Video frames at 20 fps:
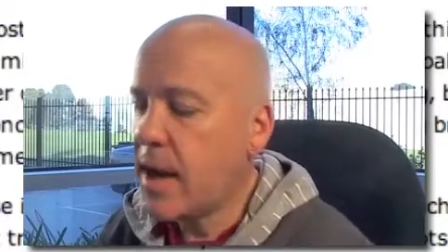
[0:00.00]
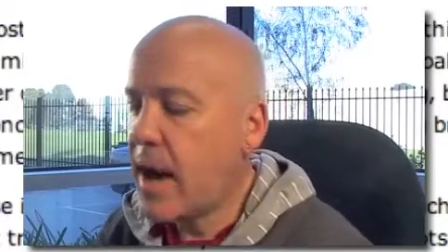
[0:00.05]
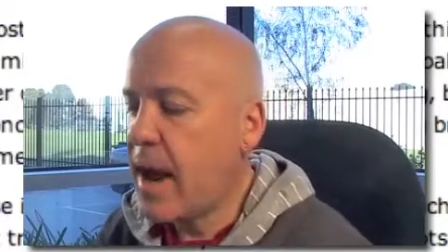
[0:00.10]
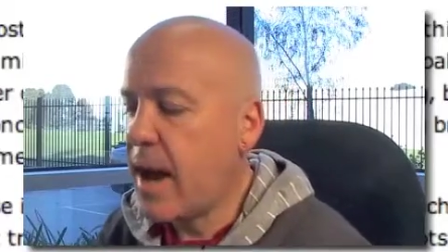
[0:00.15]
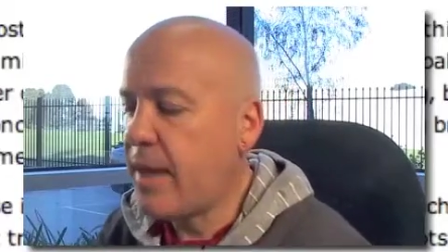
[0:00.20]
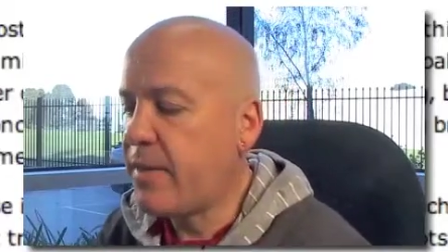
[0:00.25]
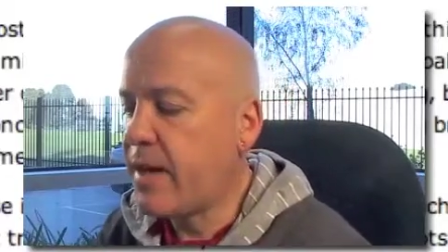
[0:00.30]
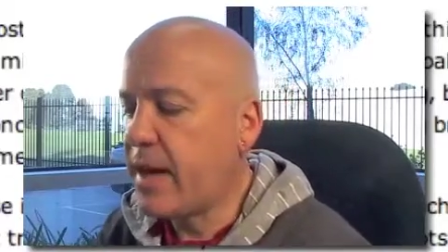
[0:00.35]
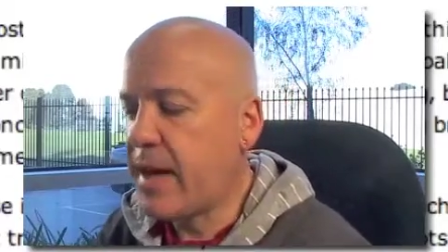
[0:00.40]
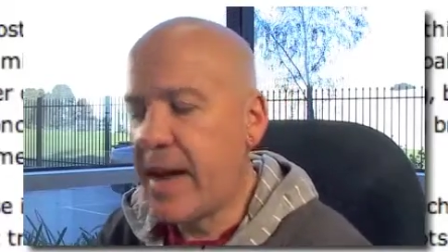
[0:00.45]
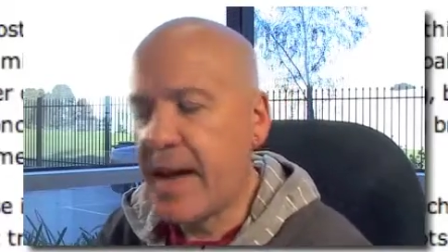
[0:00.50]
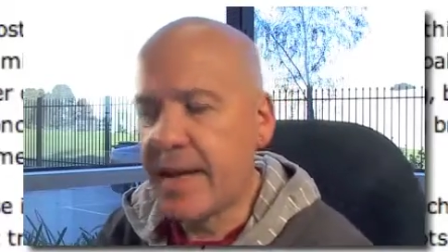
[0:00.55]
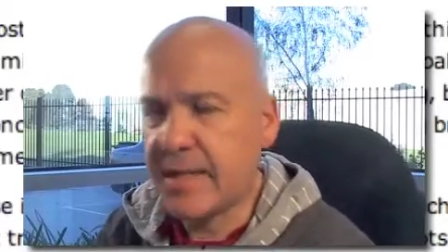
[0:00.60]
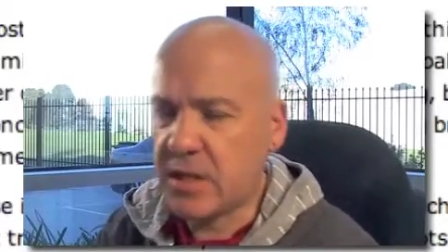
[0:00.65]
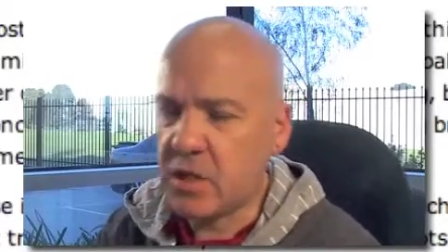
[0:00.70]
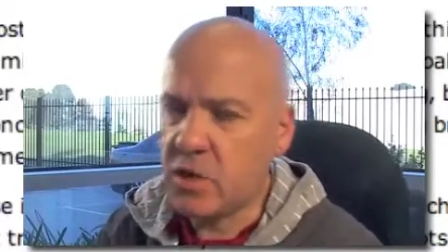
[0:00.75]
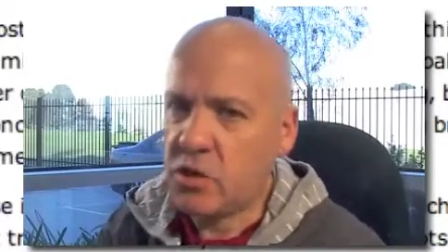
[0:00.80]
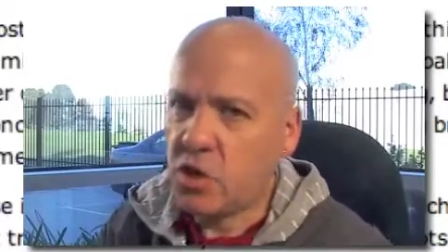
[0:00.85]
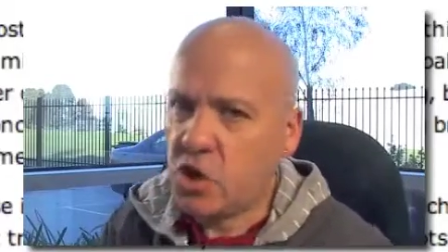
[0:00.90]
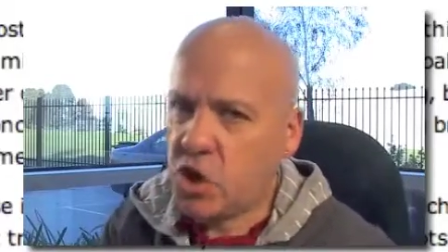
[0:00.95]
and then it has
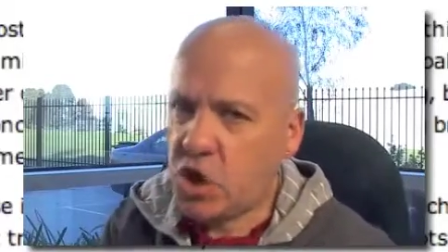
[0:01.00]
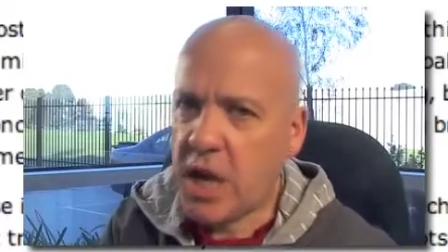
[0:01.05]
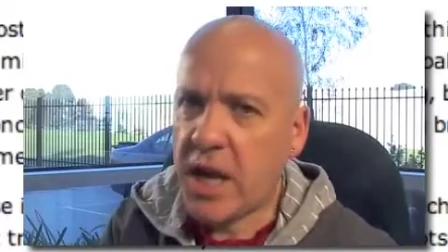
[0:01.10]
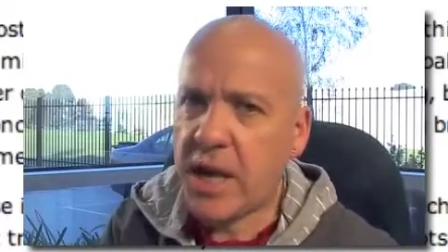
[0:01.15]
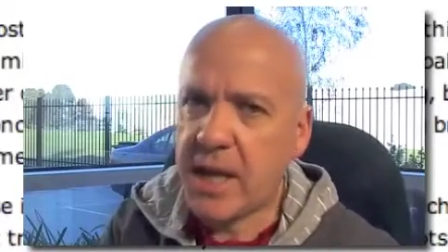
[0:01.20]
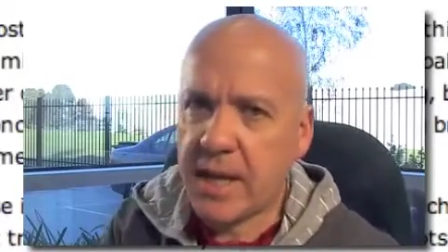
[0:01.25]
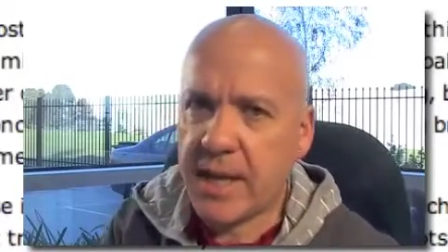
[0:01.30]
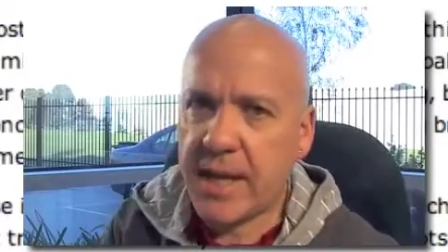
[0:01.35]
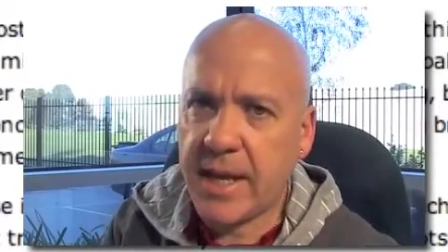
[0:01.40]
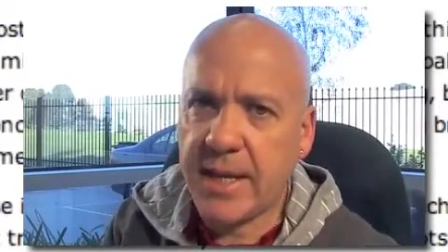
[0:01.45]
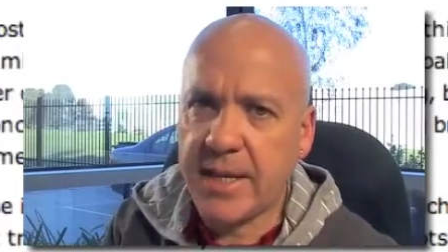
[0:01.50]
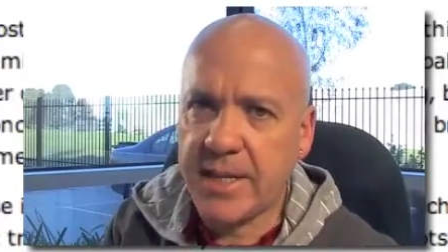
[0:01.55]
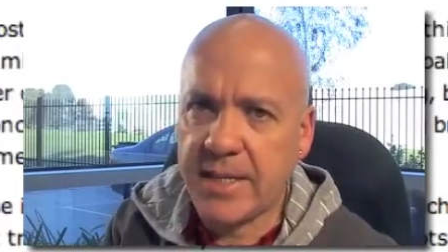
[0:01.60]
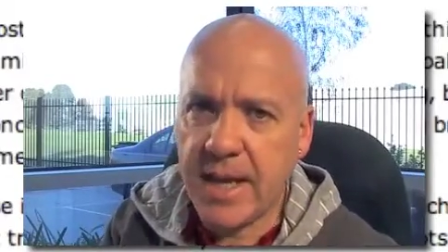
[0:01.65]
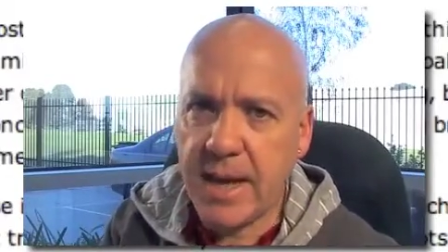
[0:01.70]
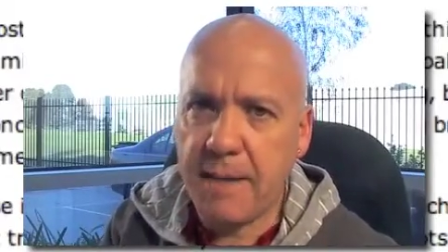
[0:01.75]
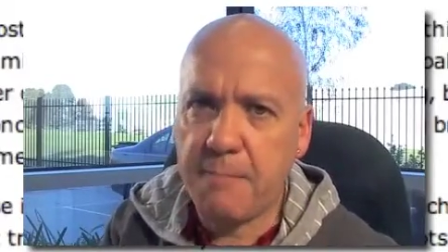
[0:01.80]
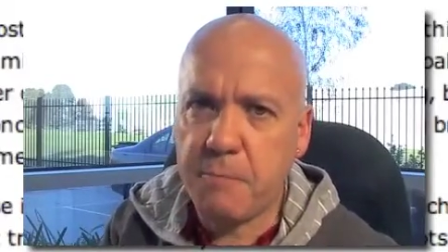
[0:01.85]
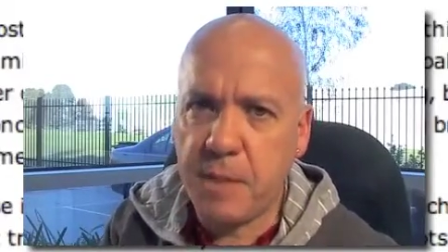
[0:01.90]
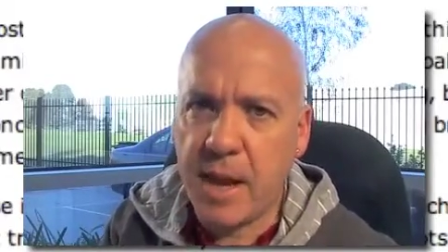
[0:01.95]
to check it against
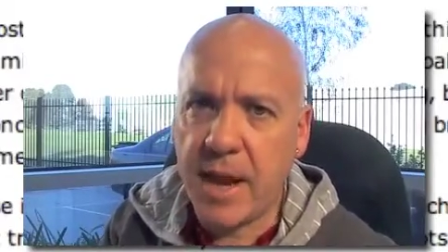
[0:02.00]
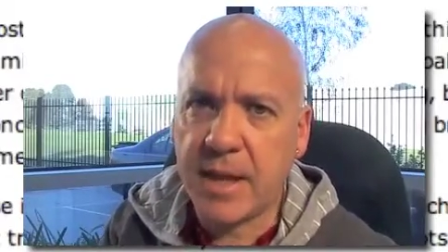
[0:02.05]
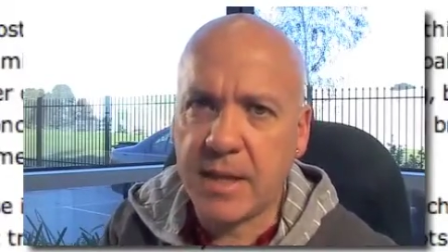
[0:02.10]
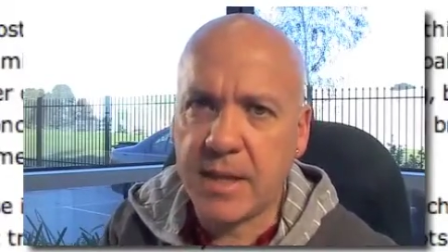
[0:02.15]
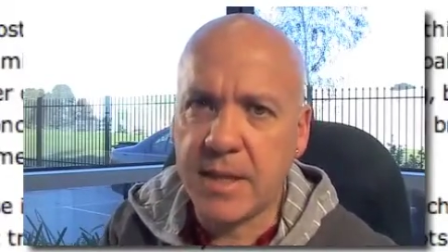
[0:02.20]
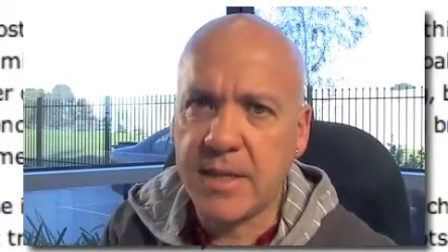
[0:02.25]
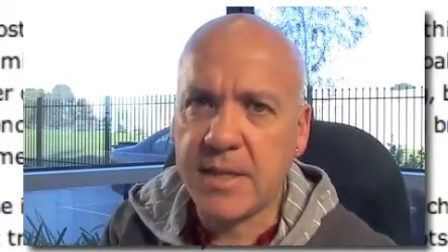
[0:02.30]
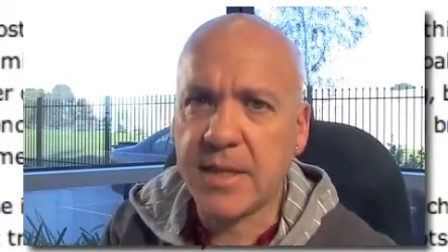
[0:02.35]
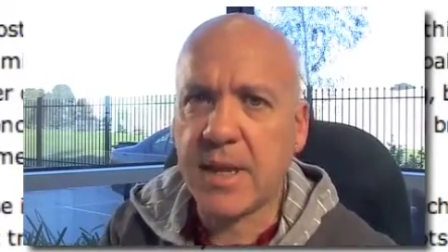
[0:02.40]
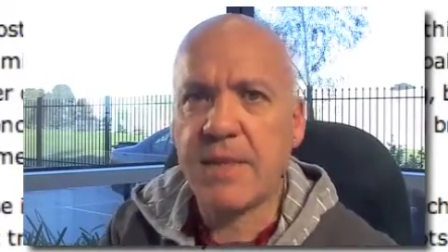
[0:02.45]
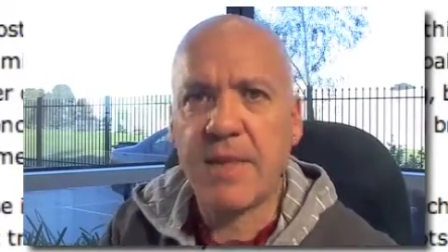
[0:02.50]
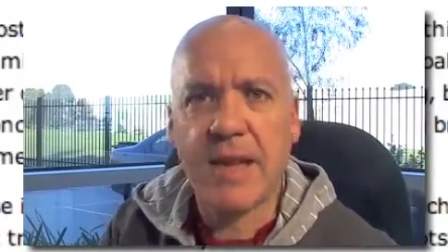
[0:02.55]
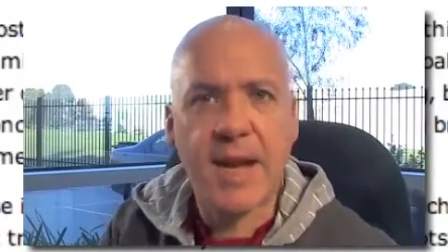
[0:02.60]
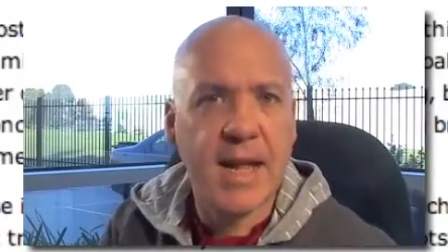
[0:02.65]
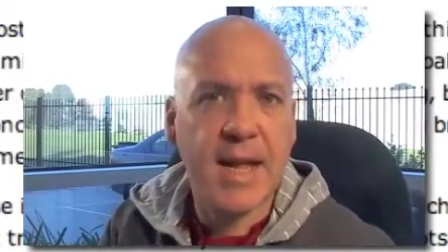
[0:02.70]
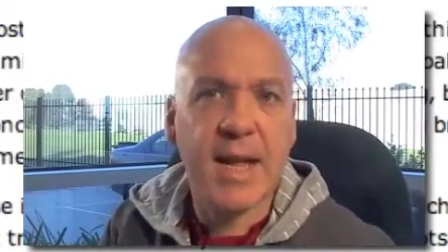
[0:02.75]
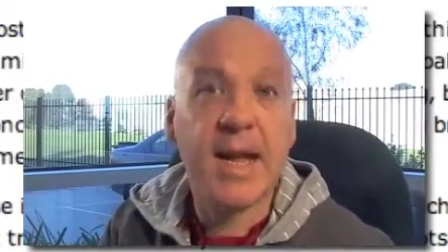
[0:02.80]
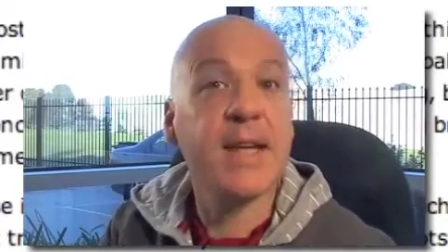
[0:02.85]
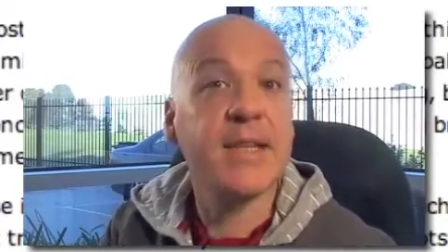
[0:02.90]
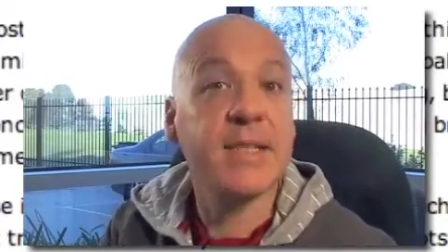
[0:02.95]
that blacklist and then
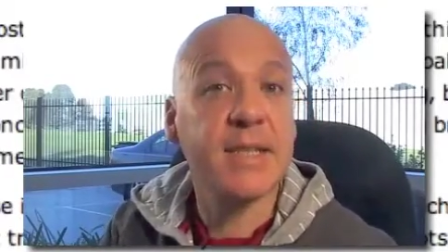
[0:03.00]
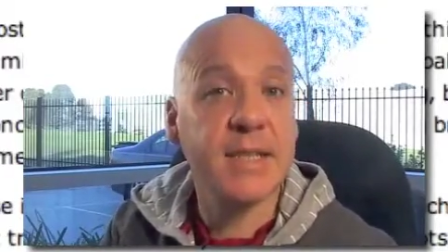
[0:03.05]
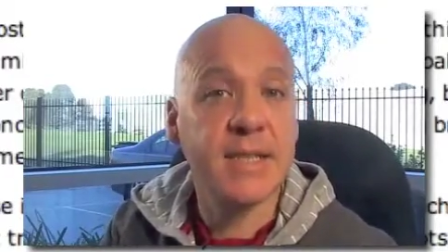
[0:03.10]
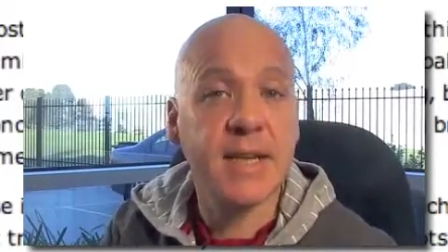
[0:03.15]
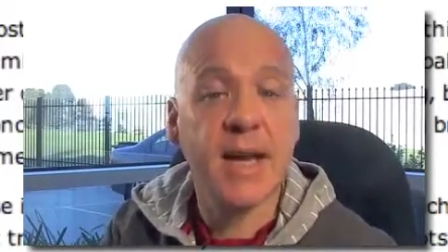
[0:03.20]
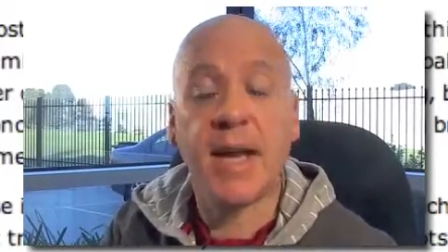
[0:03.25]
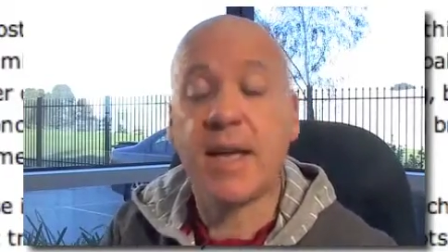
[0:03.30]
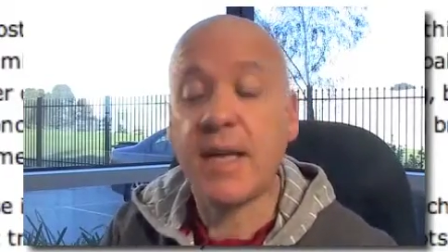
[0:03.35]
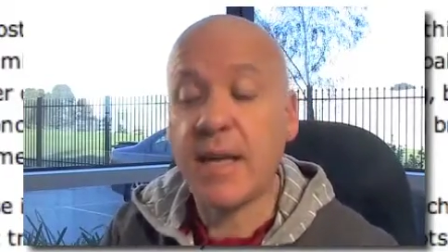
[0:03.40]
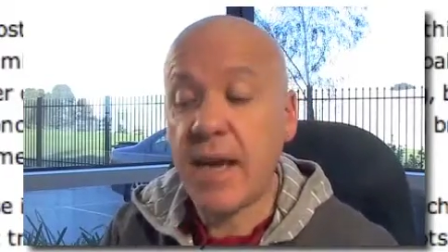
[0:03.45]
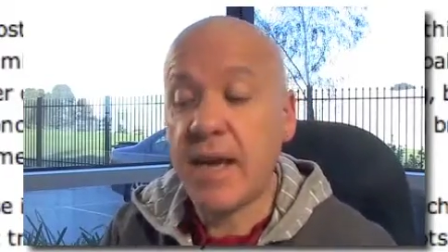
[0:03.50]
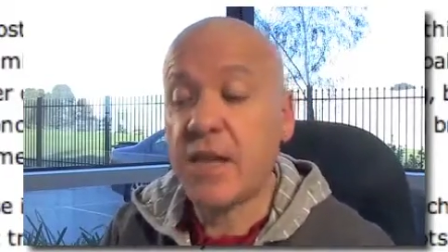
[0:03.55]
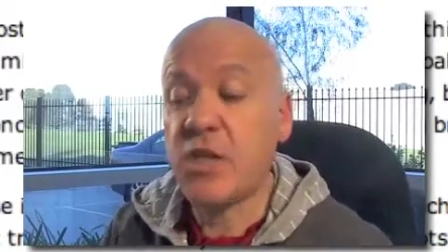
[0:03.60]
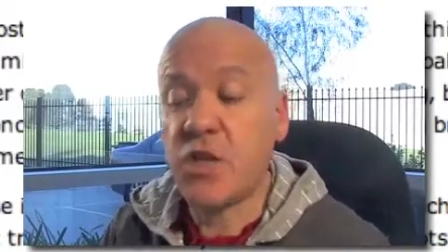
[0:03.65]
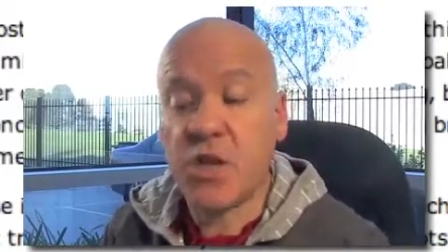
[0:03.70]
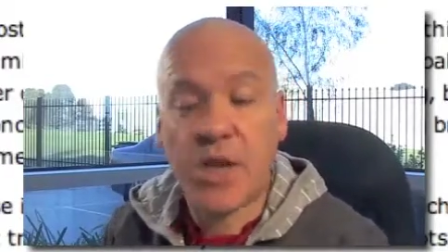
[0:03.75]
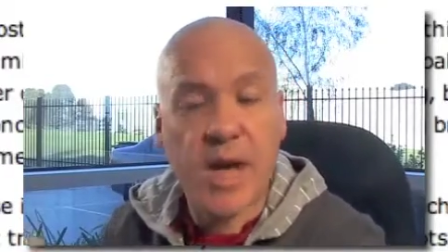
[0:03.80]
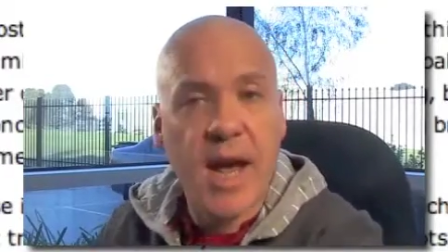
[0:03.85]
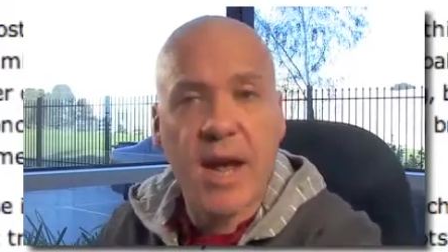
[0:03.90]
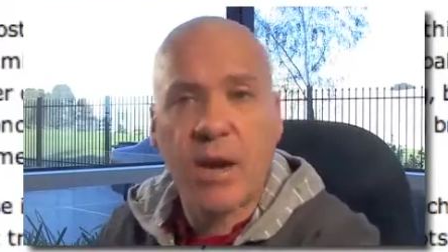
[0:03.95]
it has to say,
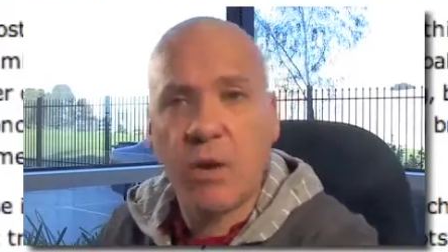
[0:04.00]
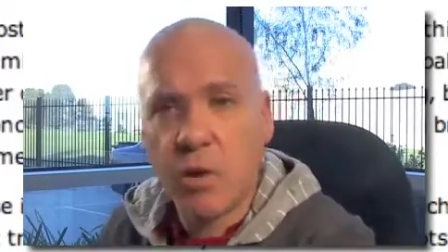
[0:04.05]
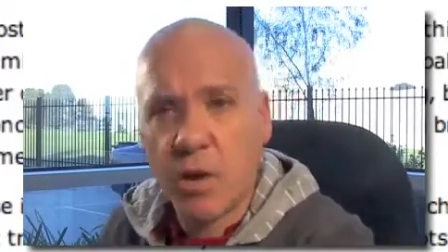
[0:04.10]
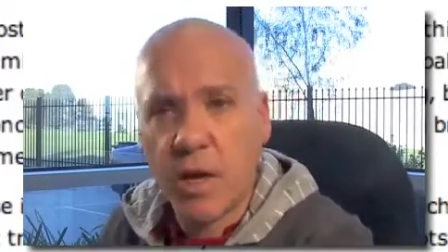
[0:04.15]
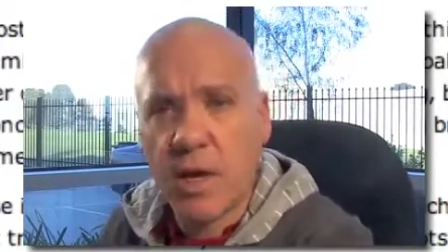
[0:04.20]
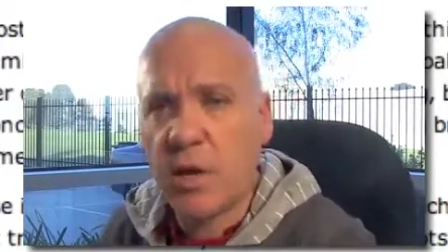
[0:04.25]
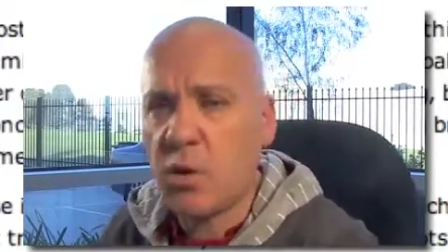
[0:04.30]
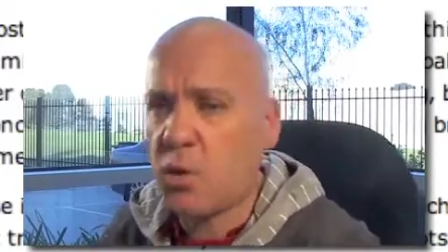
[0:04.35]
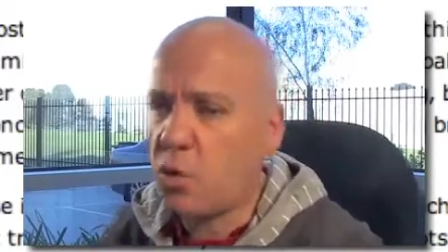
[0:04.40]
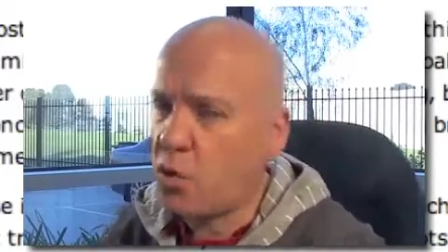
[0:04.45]
yes, you can look at it